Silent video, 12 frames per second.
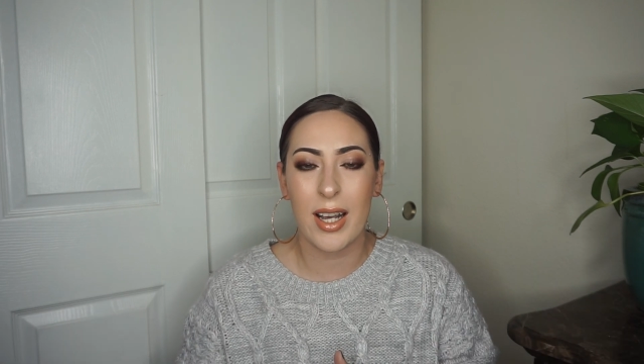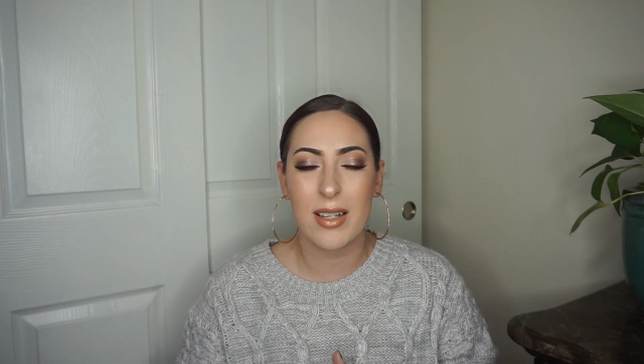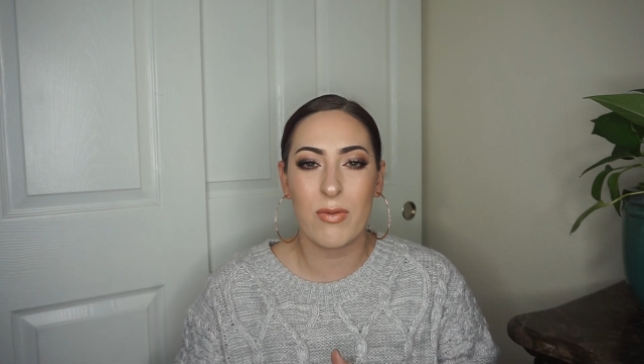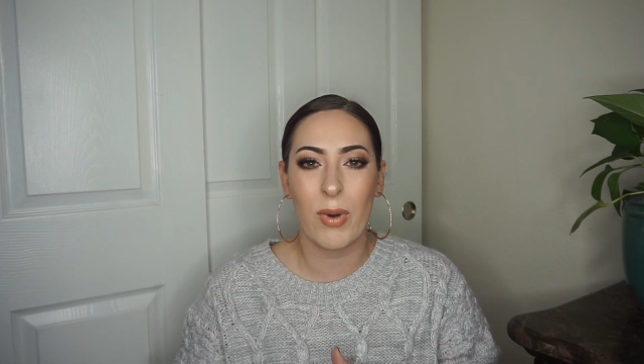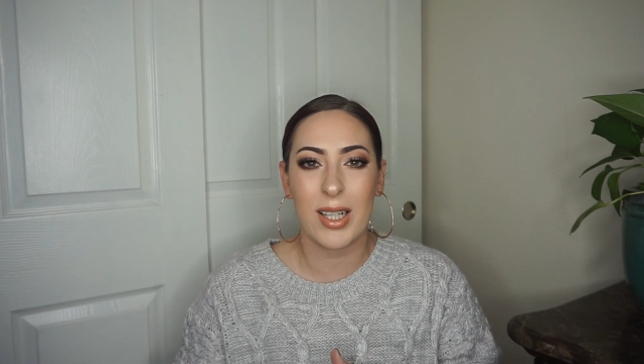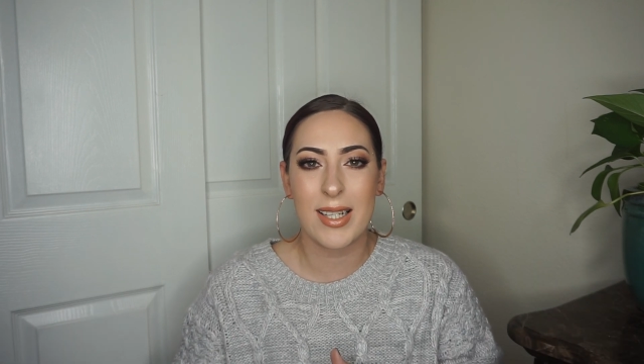
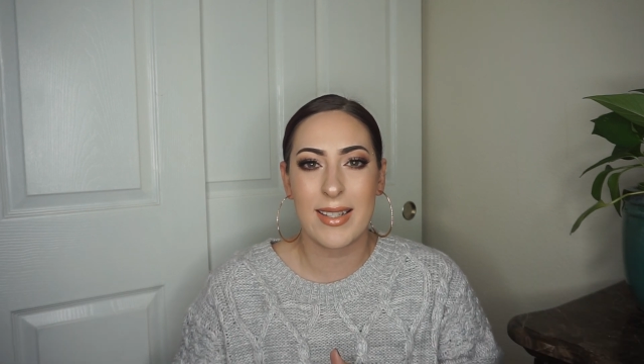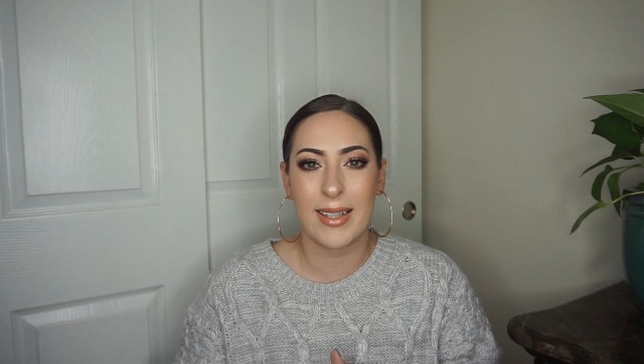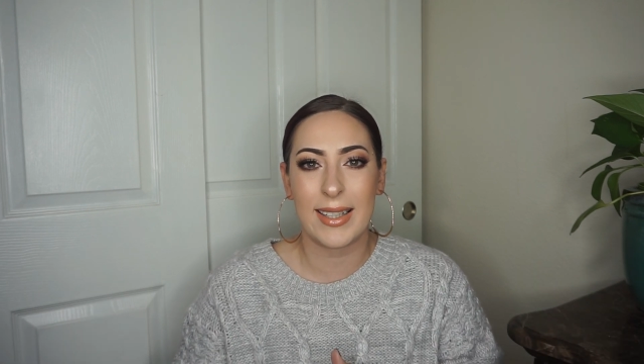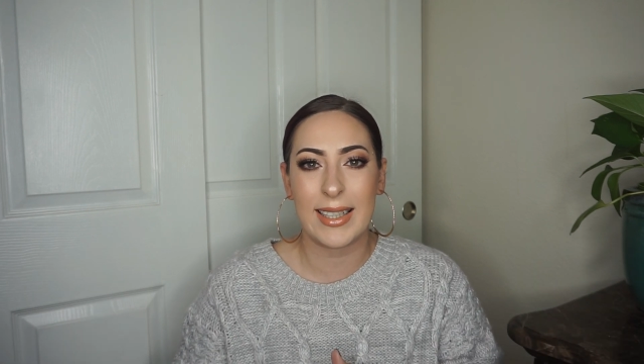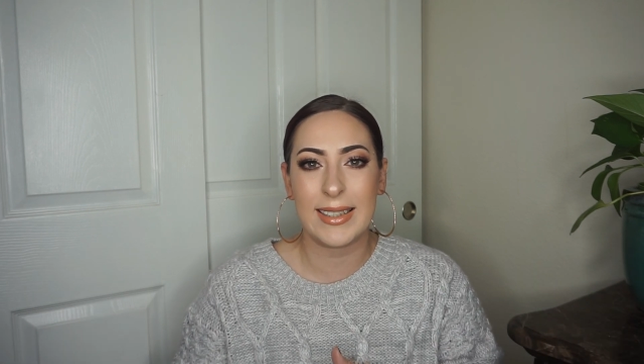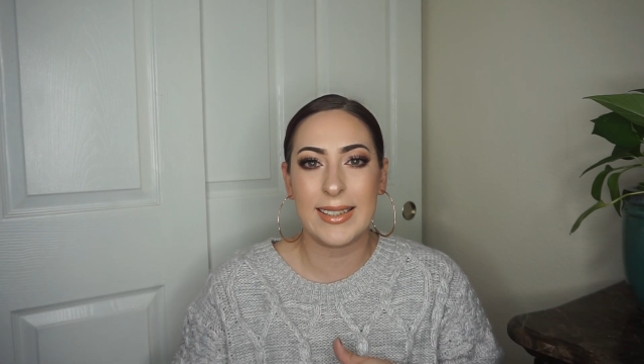as well as
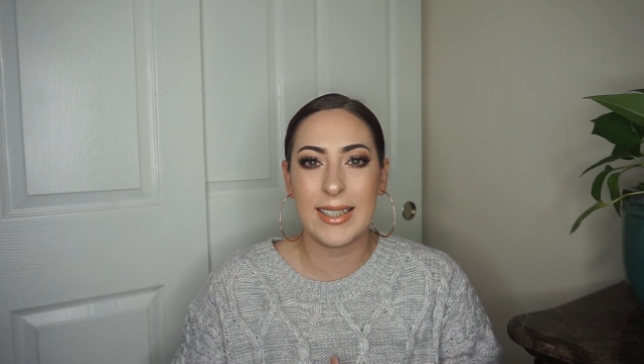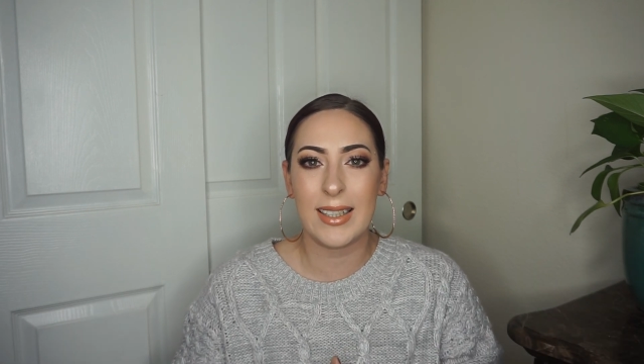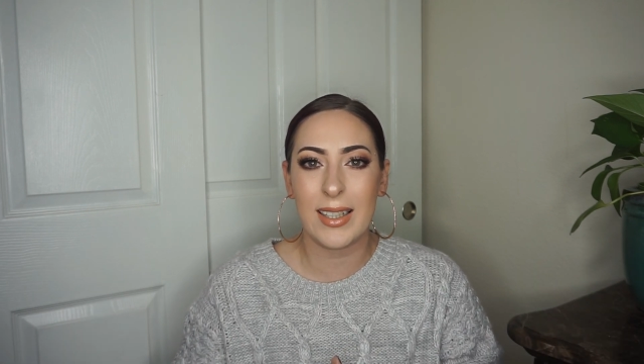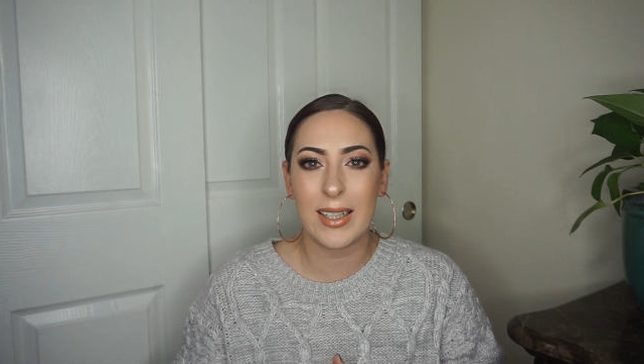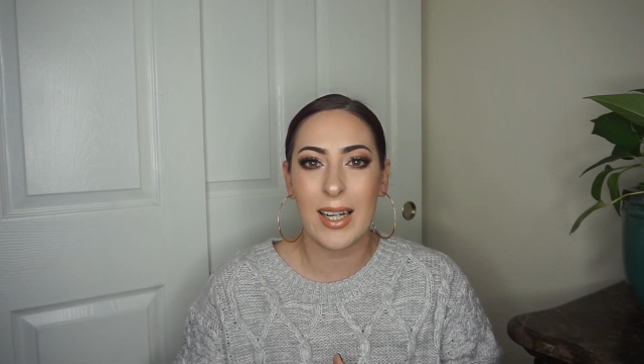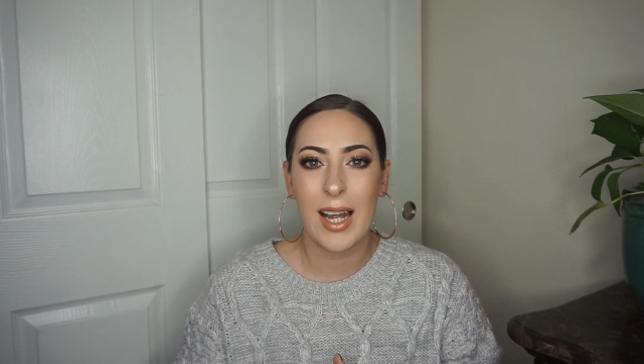their
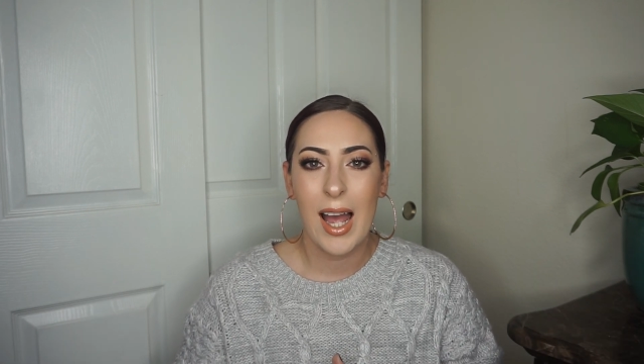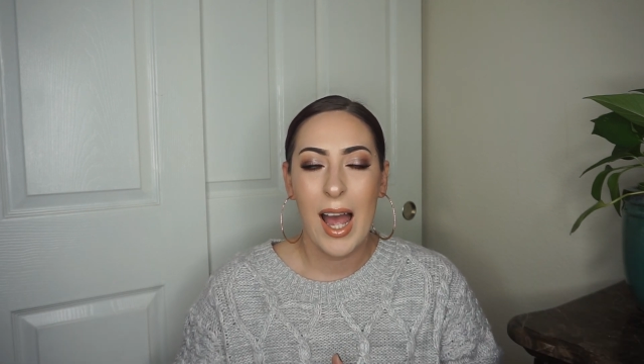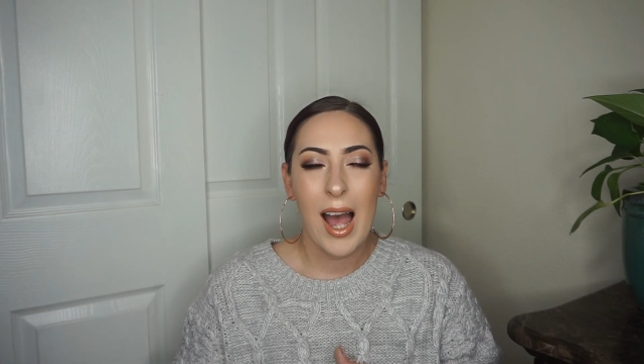concealer.